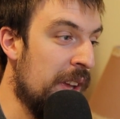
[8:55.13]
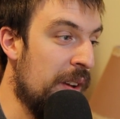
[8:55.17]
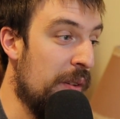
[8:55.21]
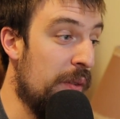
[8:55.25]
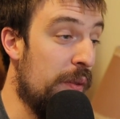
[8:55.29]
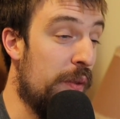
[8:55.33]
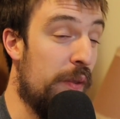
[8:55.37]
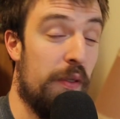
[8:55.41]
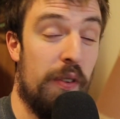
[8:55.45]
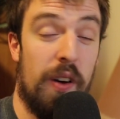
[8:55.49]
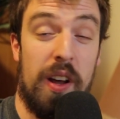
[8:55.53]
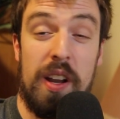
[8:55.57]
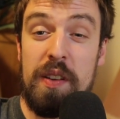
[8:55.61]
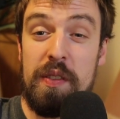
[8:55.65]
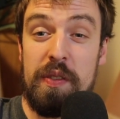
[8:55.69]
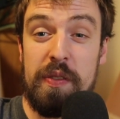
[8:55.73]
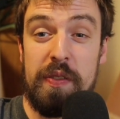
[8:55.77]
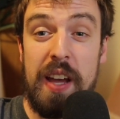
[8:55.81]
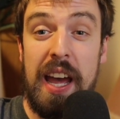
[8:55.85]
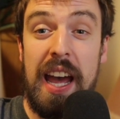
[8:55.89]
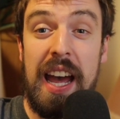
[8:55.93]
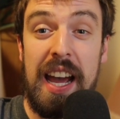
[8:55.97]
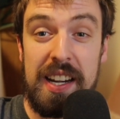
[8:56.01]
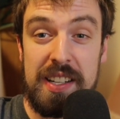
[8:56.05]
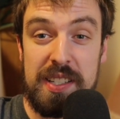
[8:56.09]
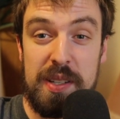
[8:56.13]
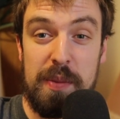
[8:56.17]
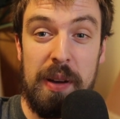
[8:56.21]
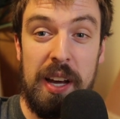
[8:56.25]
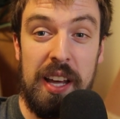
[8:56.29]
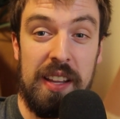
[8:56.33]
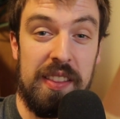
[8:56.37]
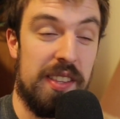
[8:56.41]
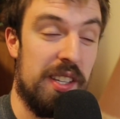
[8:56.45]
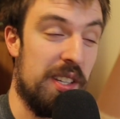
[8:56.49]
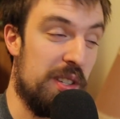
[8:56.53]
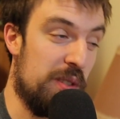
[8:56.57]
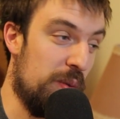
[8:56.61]
Fun fact
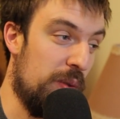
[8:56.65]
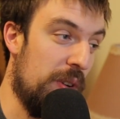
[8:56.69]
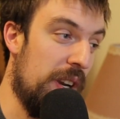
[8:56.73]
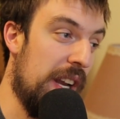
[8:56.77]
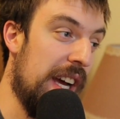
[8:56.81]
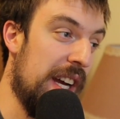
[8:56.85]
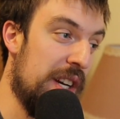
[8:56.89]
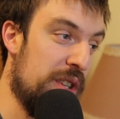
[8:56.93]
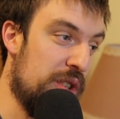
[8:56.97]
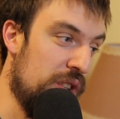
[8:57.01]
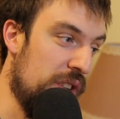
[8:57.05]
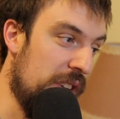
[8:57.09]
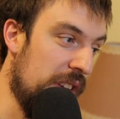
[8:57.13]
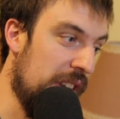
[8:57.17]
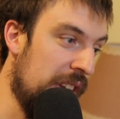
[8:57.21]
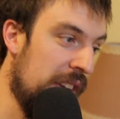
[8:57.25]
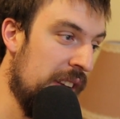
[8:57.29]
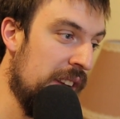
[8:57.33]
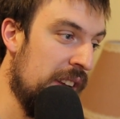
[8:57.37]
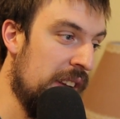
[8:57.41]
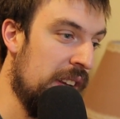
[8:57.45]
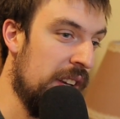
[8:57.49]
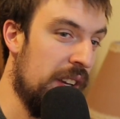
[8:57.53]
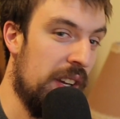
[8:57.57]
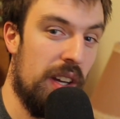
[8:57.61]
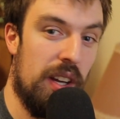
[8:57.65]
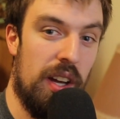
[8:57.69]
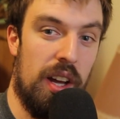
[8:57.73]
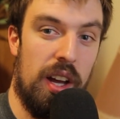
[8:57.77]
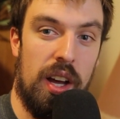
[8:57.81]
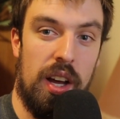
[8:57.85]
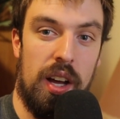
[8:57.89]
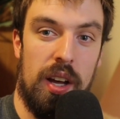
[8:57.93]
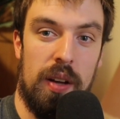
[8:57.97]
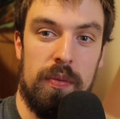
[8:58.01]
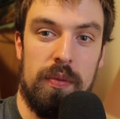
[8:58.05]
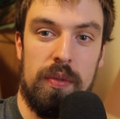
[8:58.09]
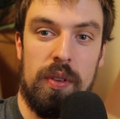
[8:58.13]
about this one, actually.
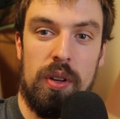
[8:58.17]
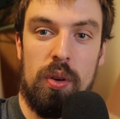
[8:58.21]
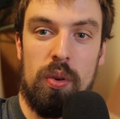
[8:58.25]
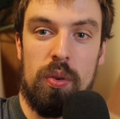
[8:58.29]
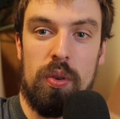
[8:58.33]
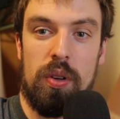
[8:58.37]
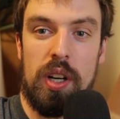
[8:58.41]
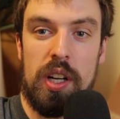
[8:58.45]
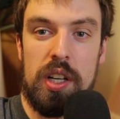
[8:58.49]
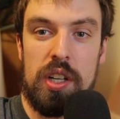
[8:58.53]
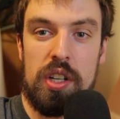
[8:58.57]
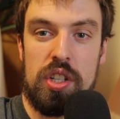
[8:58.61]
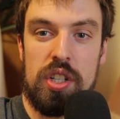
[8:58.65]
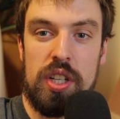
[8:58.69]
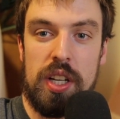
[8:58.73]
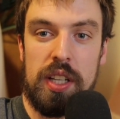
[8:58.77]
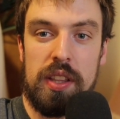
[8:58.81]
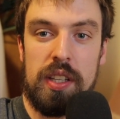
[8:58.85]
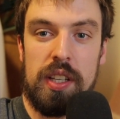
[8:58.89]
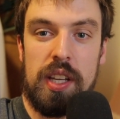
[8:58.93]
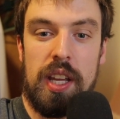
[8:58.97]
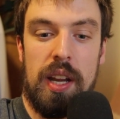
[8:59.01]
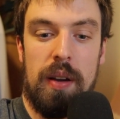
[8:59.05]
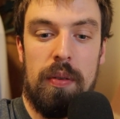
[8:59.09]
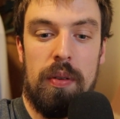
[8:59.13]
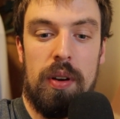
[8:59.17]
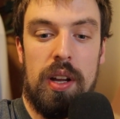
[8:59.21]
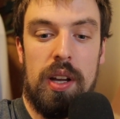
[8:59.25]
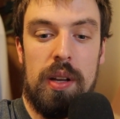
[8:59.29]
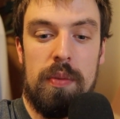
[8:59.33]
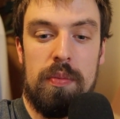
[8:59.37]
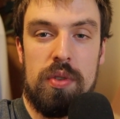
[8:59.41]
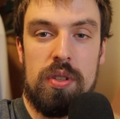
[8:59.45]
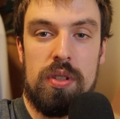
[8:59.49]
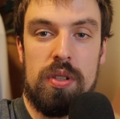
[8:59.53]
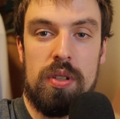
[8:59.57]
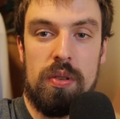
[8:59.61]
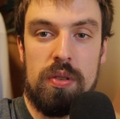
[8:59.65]
I just shake the camera.
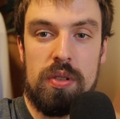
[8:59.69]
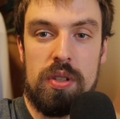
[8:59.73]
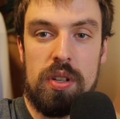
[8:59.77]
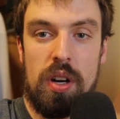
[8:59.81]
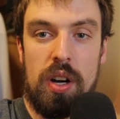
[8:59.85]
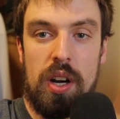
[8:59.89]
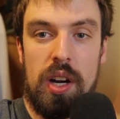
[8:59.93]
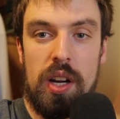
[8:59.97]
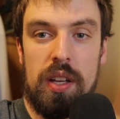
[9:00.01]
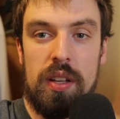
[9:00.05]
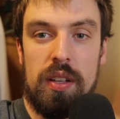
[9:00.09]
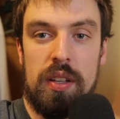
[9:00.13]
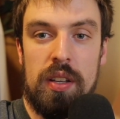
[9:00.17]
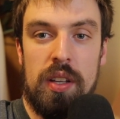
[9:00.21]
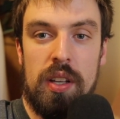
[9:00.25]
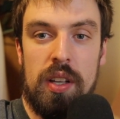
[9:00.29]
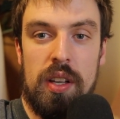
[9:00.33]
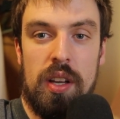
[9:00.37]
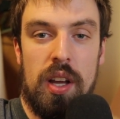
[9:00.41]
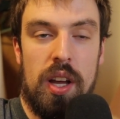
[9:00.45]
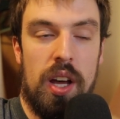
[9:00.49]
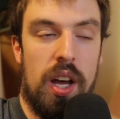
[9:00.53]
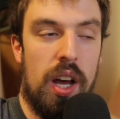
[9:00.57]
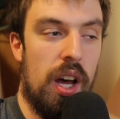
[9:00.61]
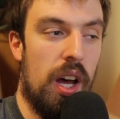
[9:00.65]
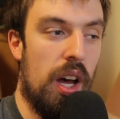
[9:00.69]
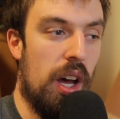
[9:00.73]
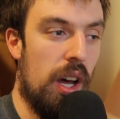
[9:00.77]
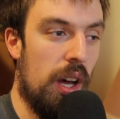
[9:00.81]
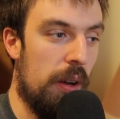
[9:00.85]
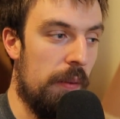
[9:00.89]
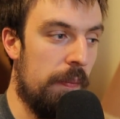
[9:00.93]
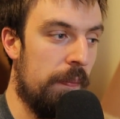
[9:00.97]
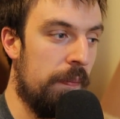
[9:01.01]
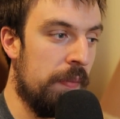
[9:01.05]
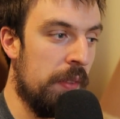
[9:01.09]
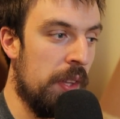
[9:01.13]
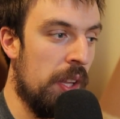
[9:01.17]
I'm so sorry.
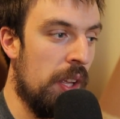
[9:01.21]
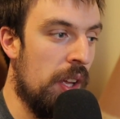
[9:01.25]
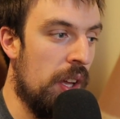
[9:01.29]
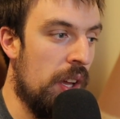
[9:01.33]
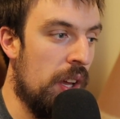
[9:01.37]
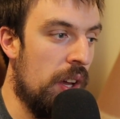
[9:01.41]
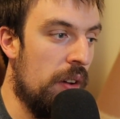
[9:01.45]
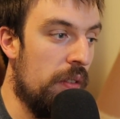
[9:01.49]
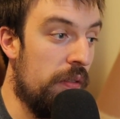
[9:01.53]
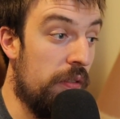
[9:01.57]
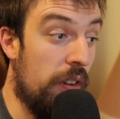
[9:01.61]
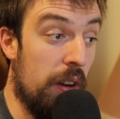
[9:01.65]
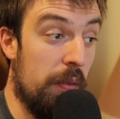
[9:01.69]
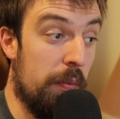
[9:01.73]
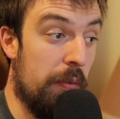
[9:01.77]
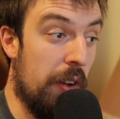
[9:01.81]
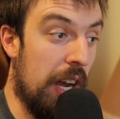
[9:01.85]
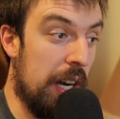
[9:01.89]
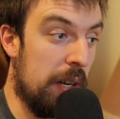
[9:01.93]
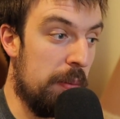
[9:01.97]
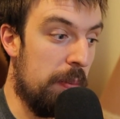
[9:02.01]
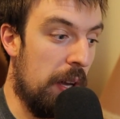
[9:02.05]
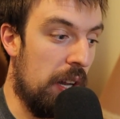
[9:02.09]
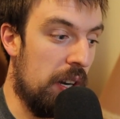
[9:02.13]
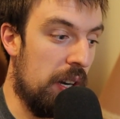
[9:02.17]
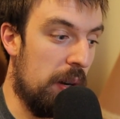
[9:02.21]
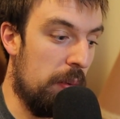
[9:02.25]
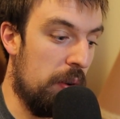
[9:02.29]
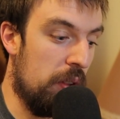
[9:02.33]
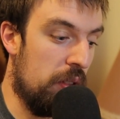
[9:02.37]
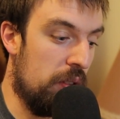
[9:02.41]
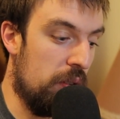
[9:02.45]
Fun fact about number